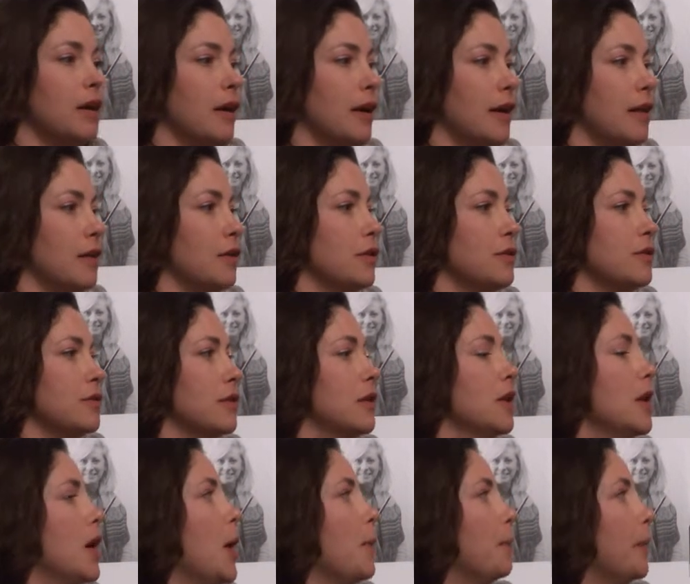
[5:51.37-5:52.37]
to others,
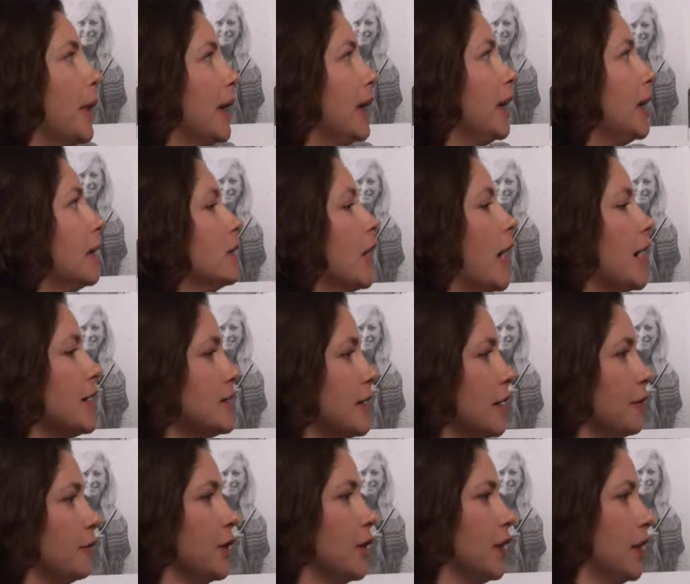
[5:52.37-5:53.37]
but he lost
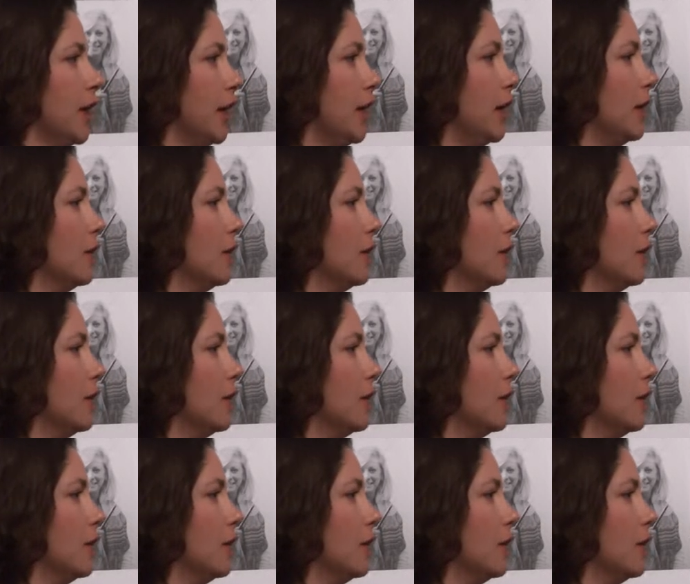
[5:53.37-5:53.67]
everything.